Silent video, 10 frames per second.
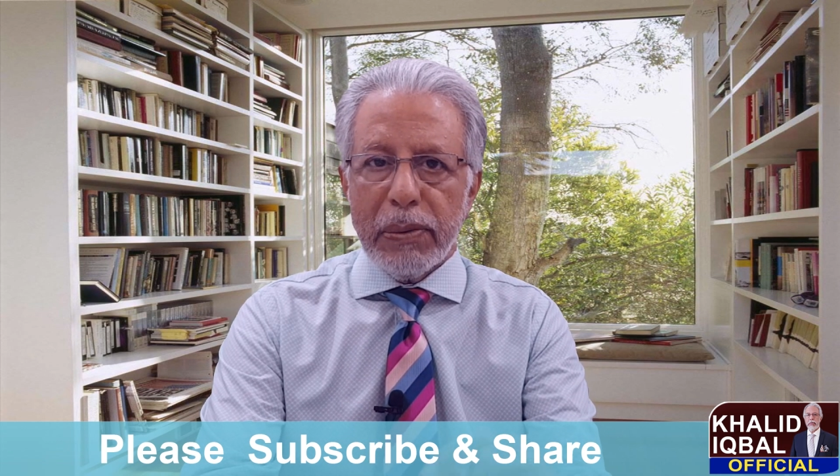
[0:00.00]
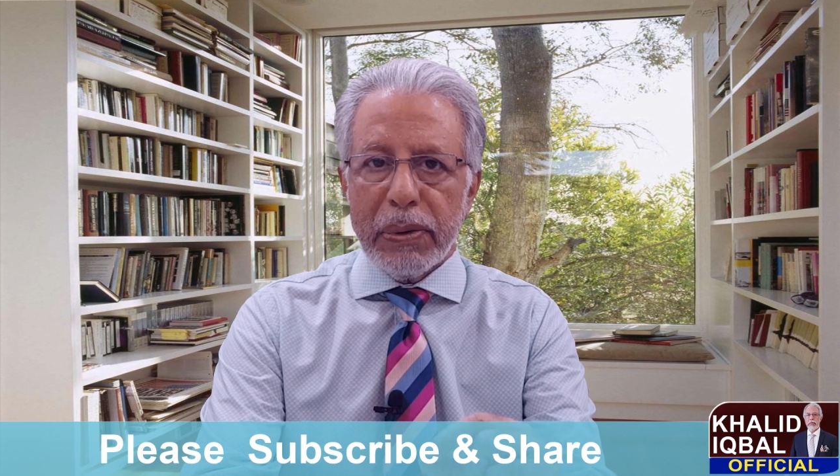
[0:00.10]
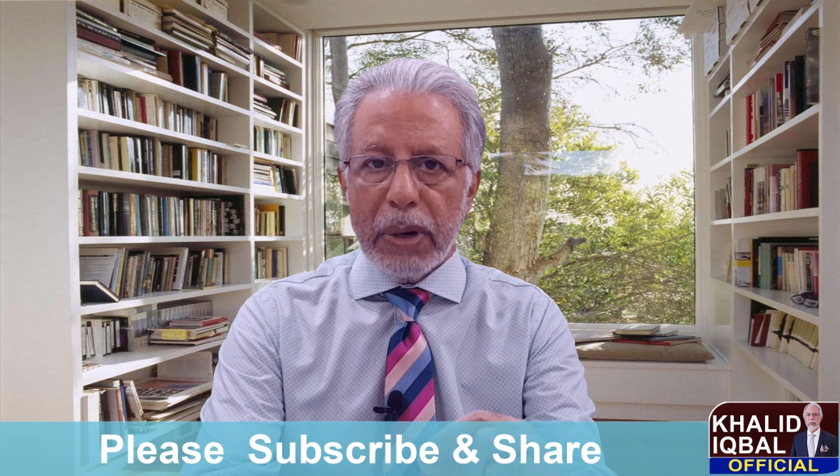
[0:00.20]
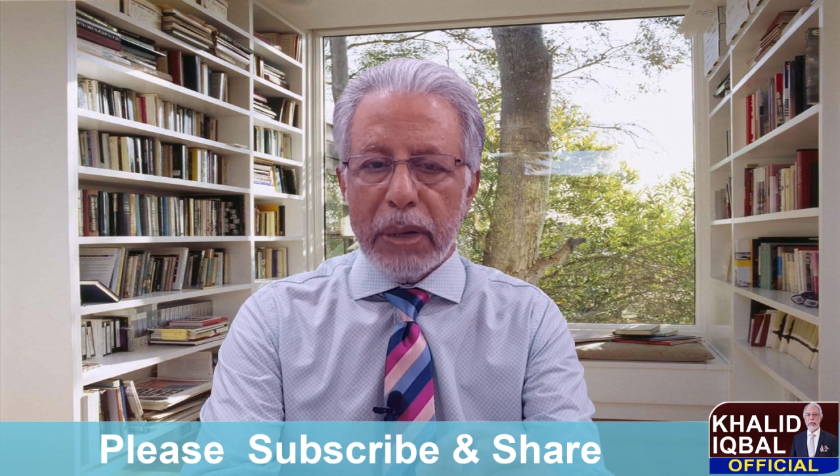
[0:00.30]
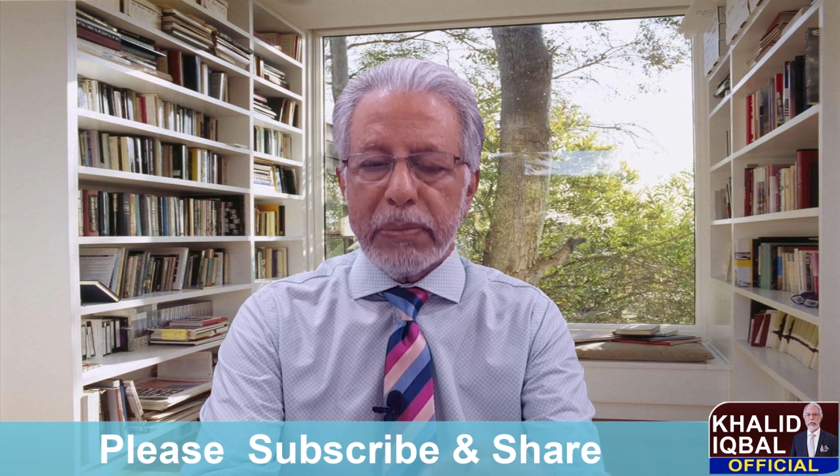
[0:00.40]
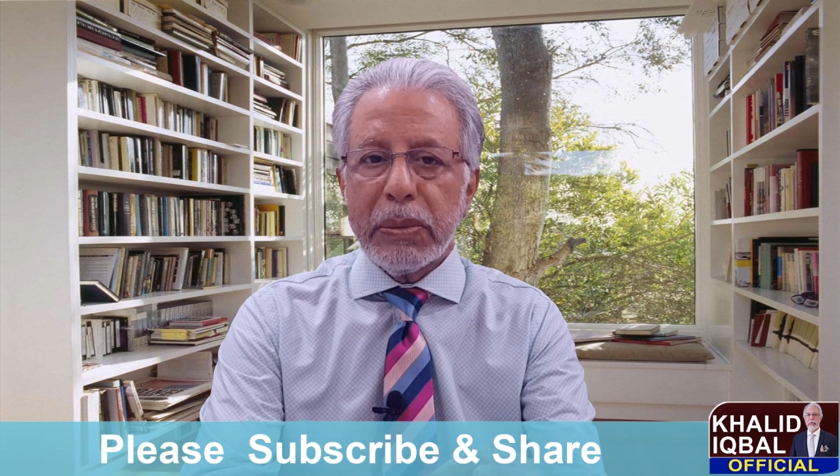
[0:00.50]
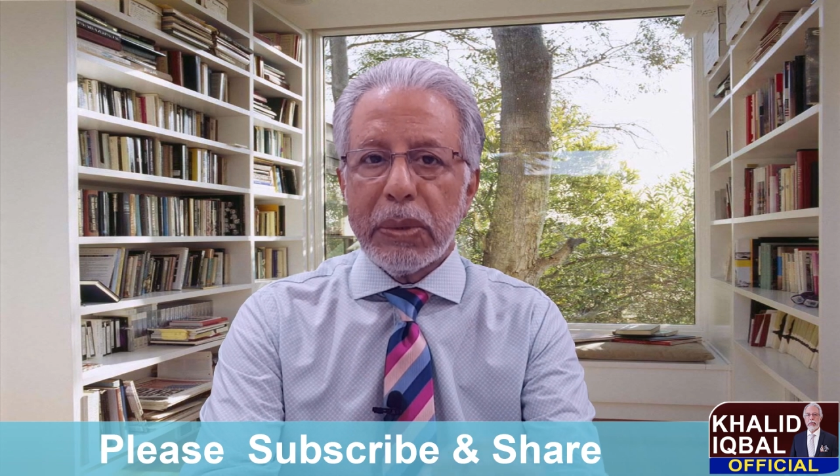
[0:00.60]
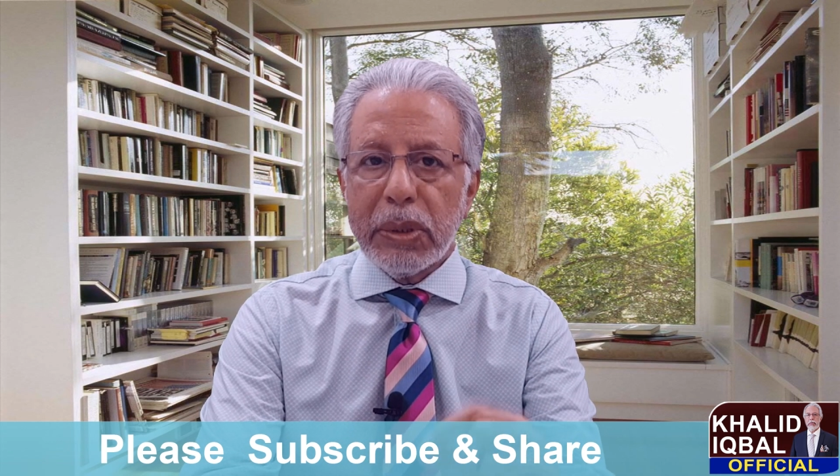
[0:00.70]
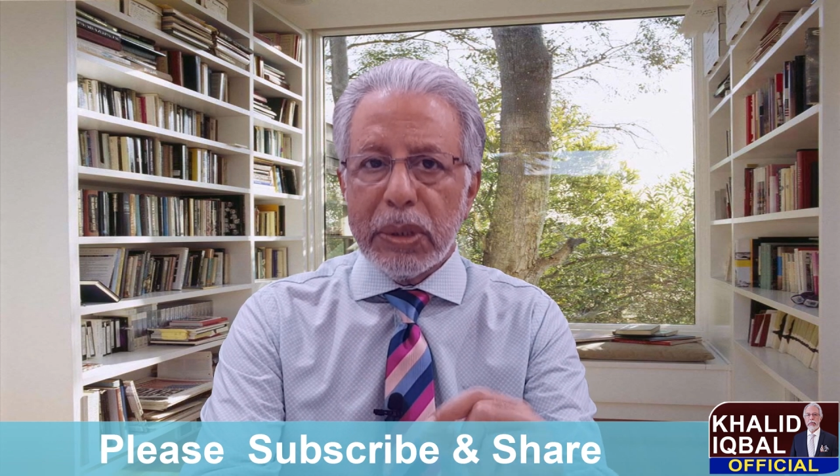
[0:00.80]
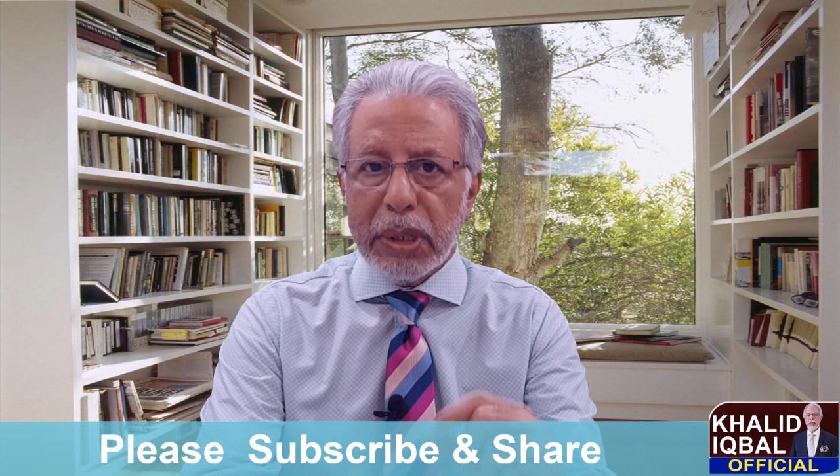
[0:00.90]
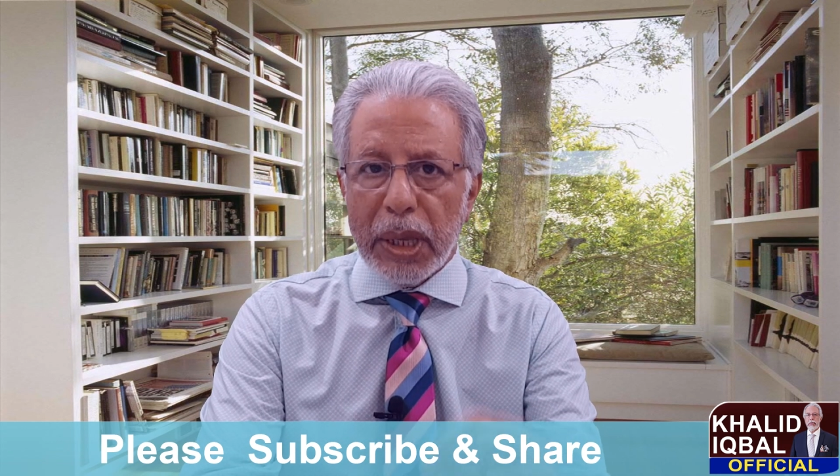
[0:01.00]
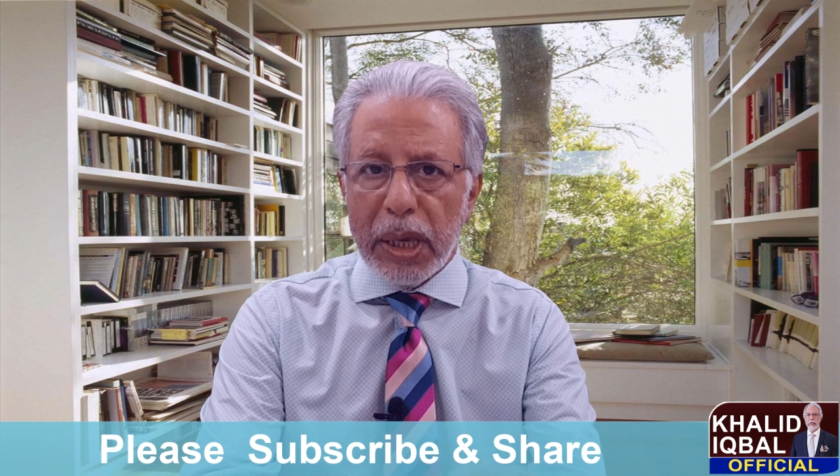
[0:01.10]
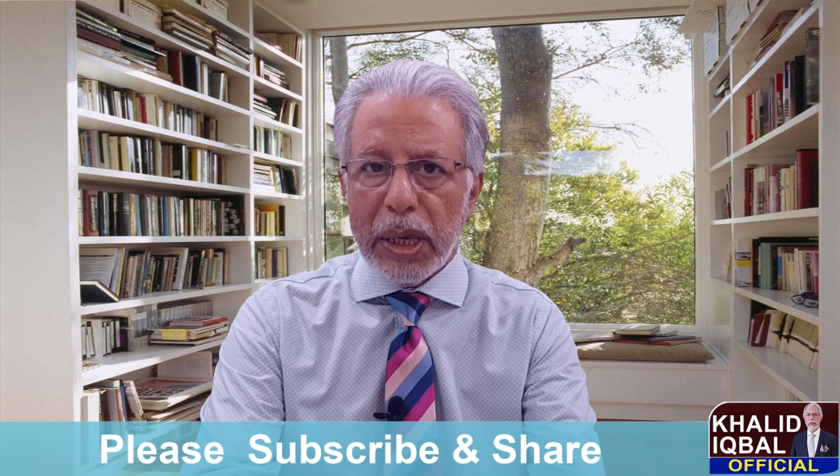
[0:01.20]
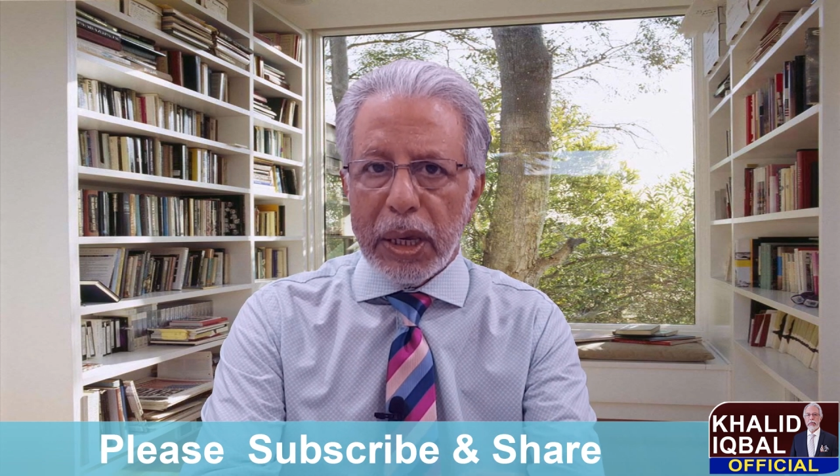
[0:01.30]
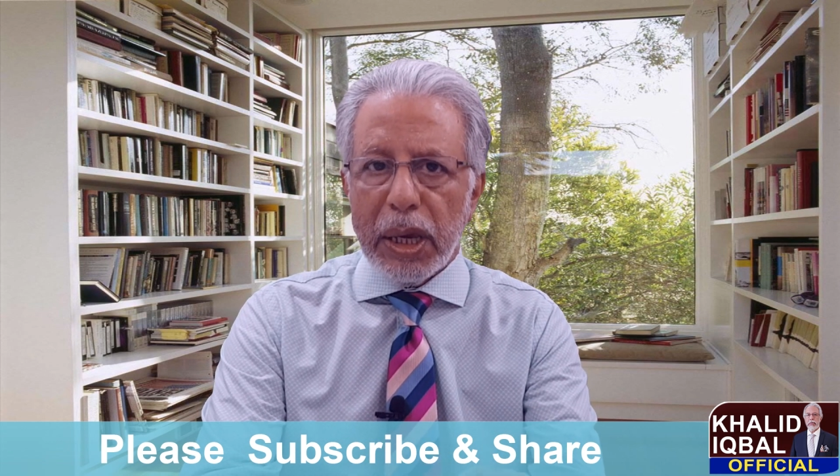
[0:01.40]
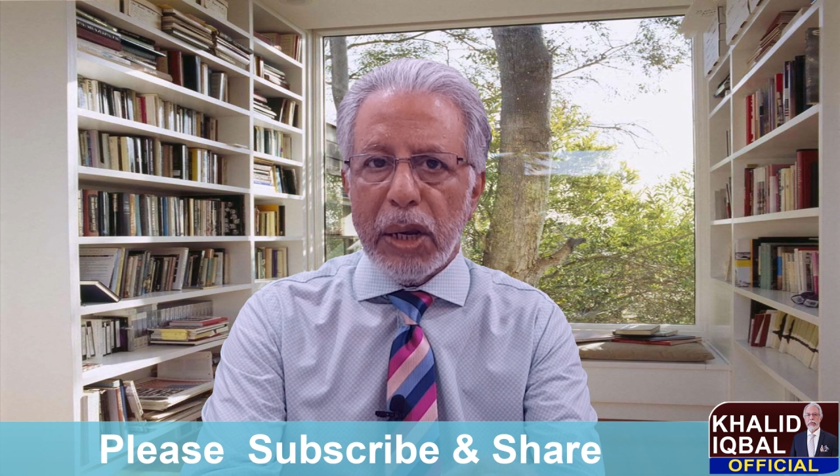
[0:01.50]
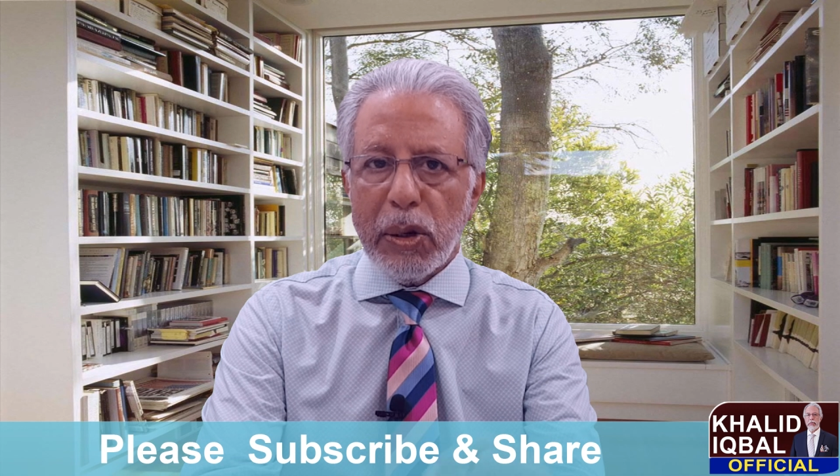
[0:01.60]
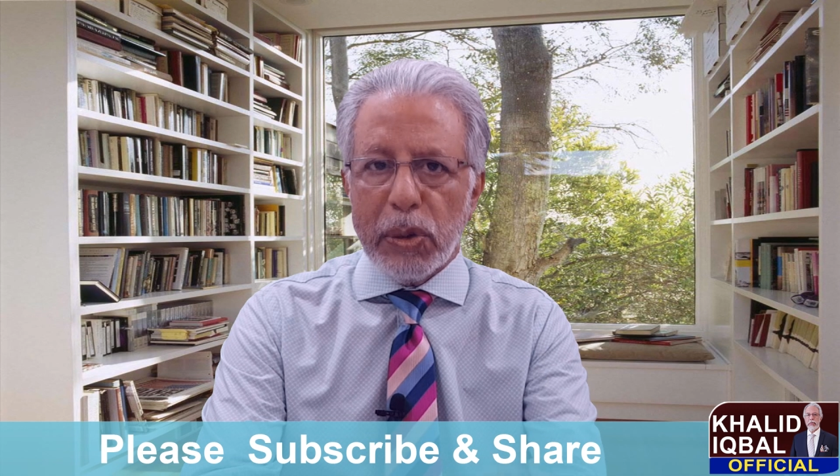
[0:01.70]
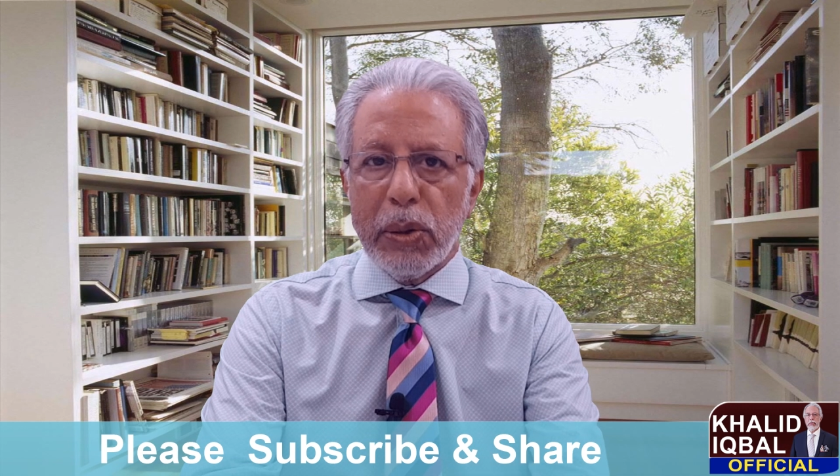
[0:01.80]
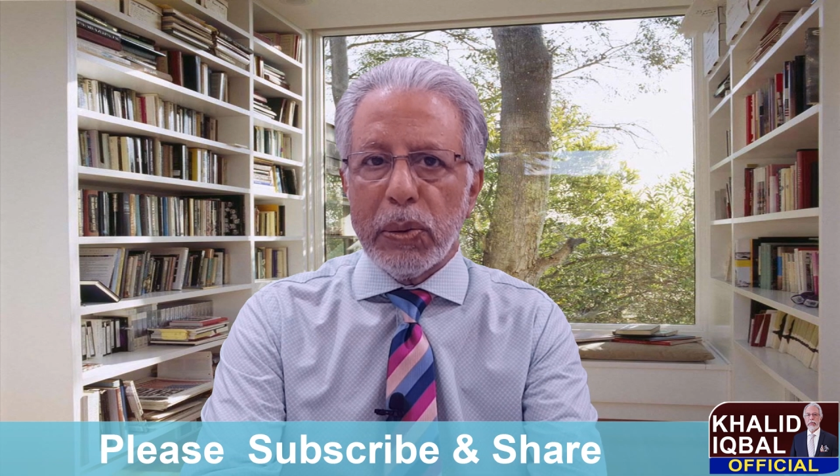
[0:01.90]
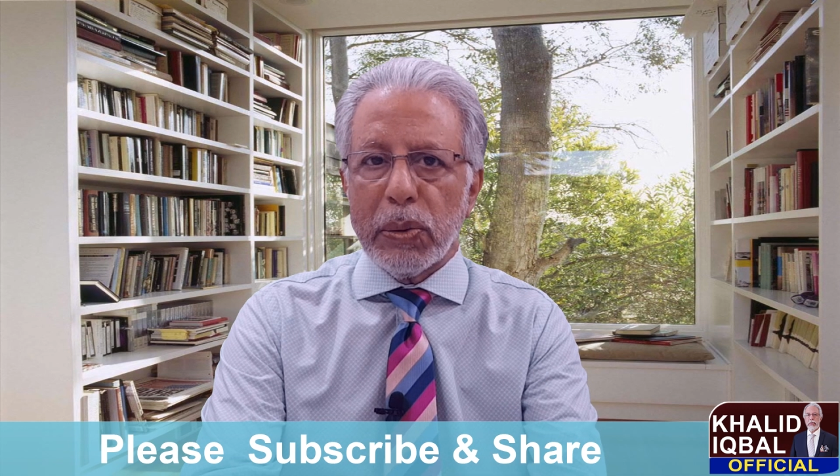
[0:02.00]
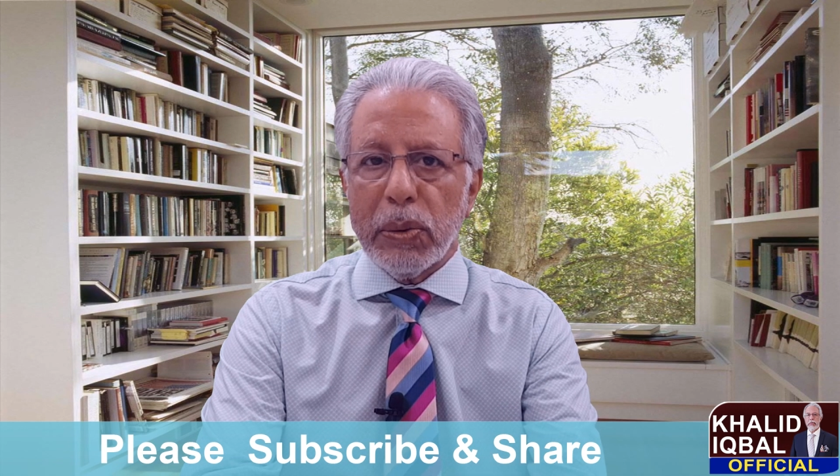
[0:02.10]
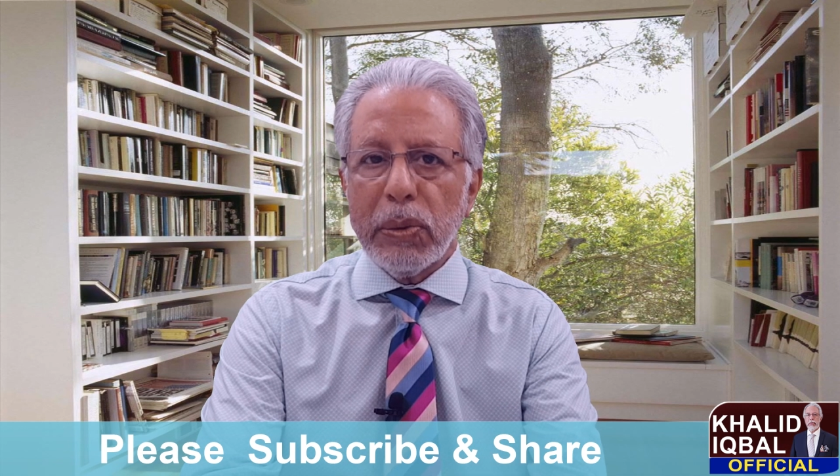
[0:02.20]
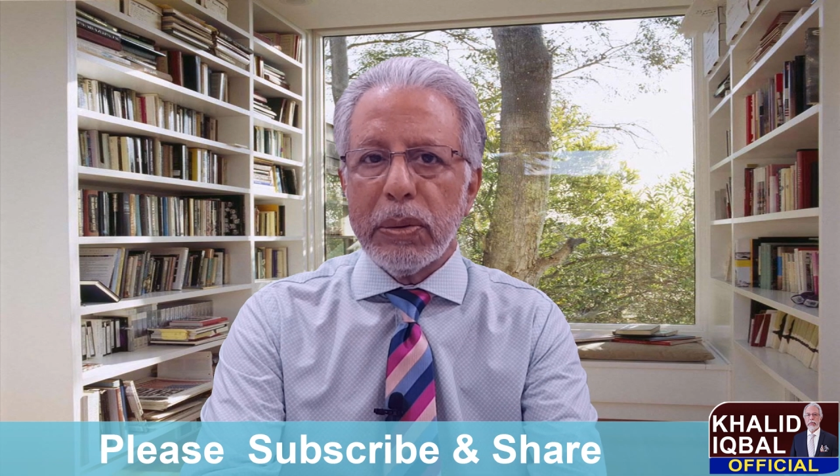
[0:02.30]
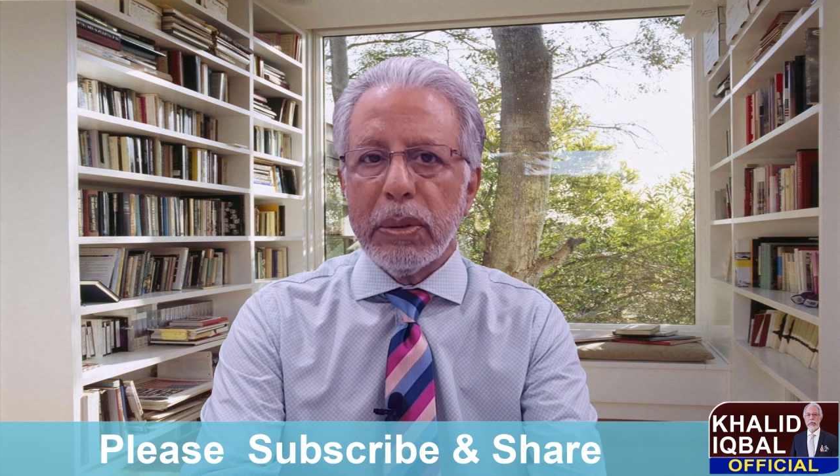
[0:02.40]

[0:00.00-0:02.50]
from thinking to